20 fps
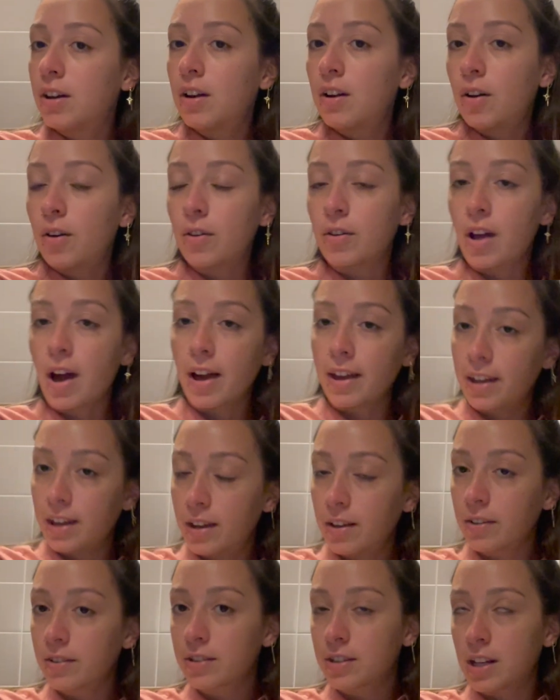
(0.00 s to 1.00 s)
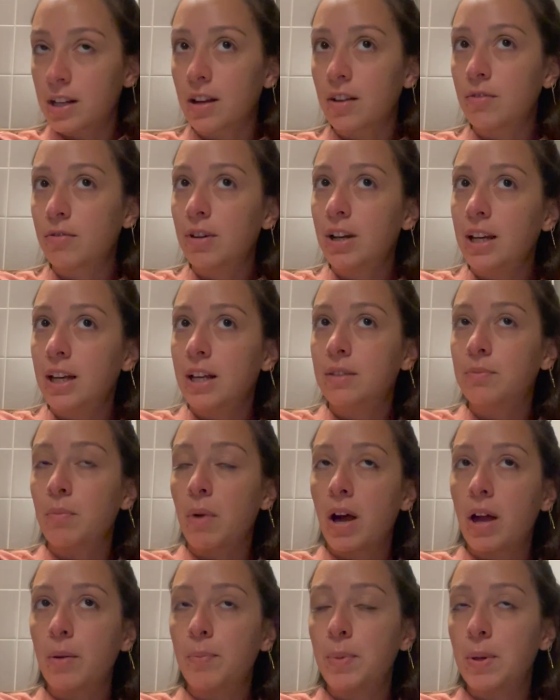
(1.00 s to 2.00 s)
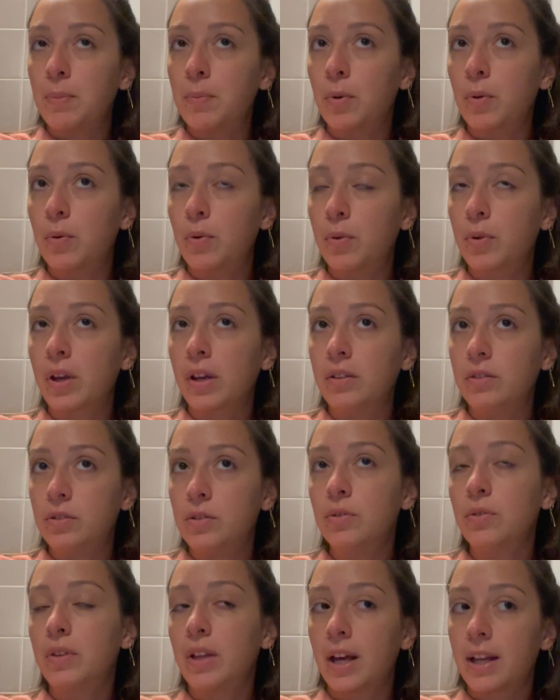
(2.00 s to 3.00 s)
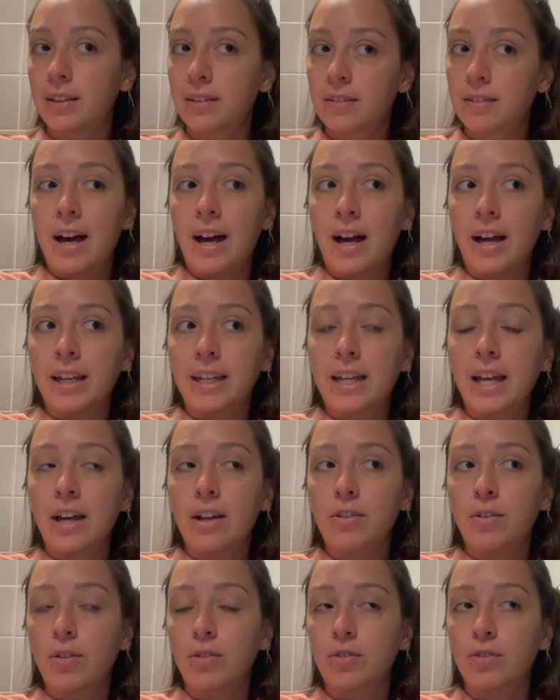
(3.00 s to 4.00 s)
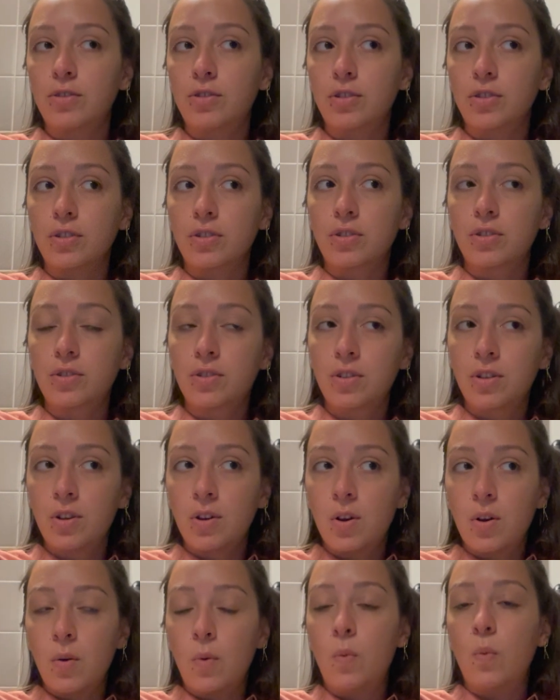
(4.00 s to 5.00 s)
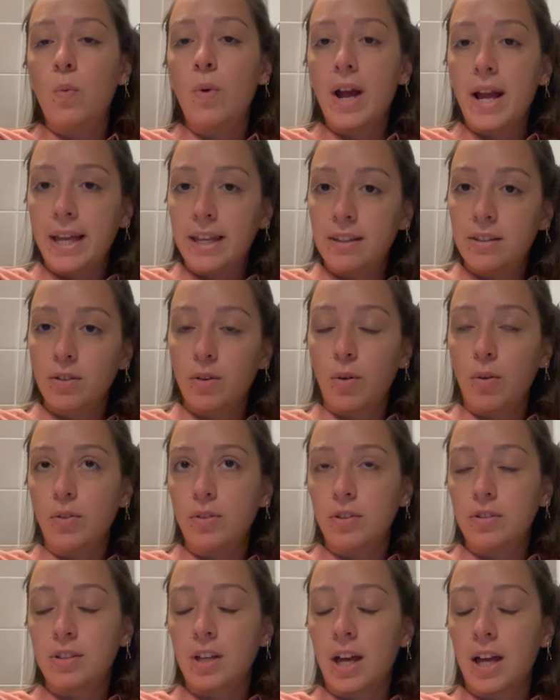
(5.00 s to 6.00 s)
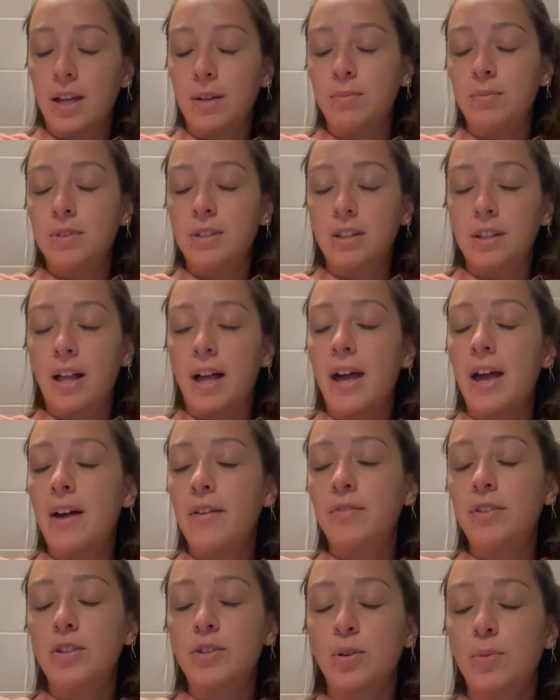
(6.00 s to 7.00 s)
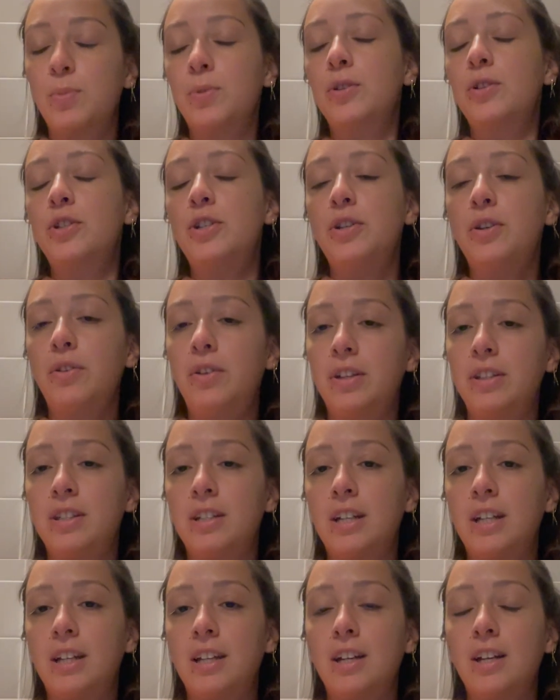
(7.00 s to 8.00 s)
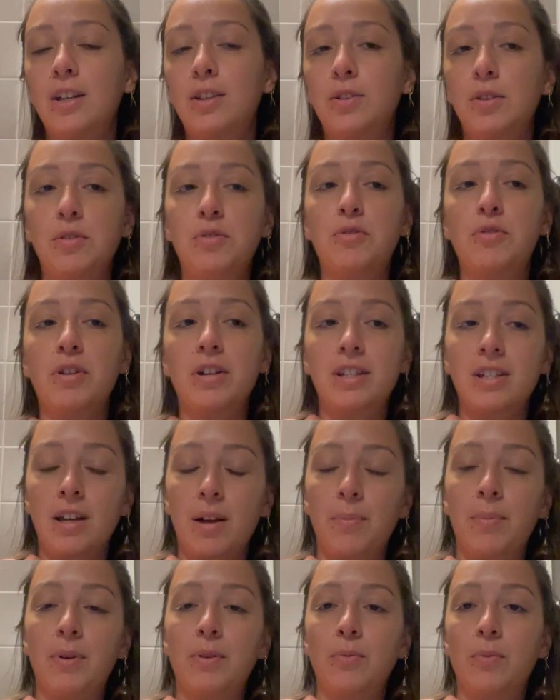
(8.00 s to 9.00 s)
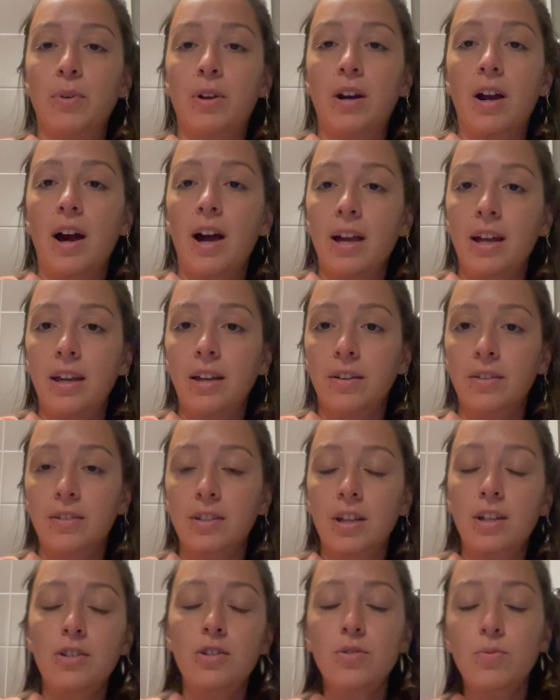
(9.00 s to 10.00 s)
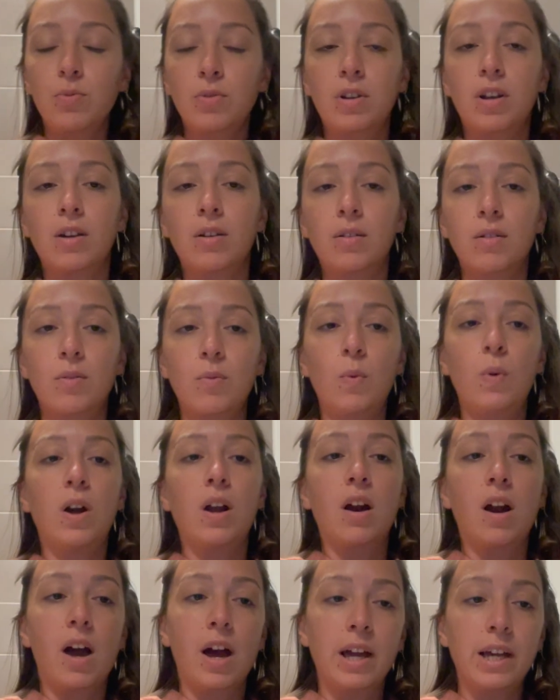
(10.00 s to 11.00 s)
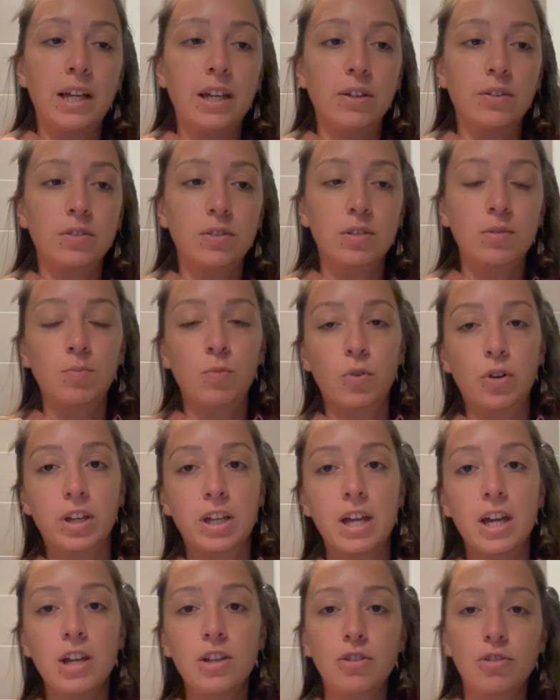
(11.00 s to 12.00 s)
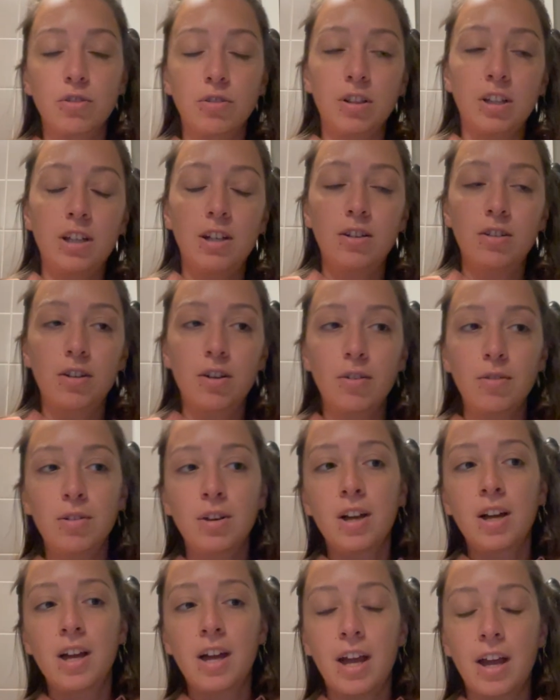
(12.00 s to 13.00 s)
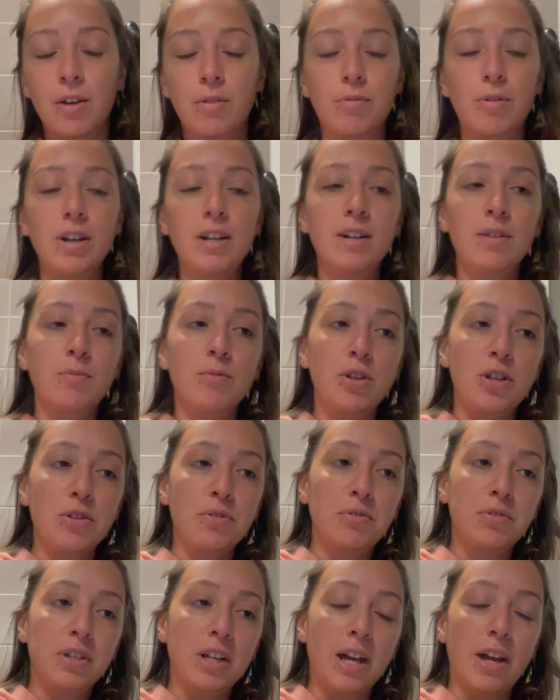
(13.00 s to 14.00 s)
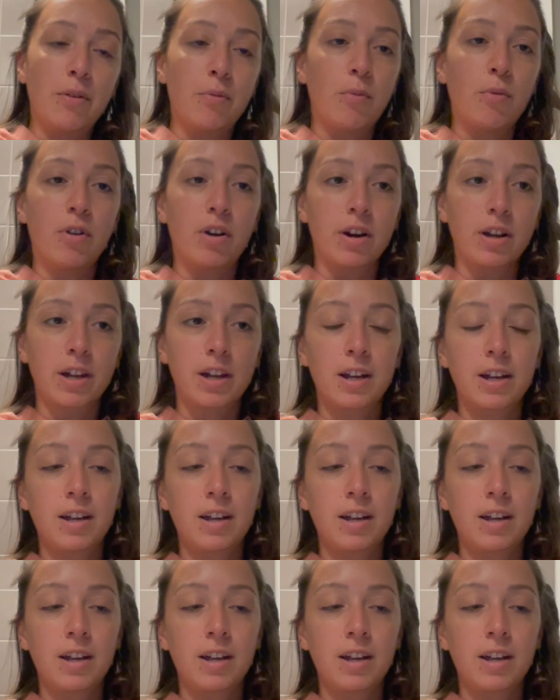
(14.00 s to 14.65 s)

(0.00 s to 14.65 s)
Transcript: on high heels, and I really admire people who can do that. I cannot just wait all the time till I have this opportunity to dress up and wear high heels. I just want to wear high heels more casually, you know, a random Tuesday at work.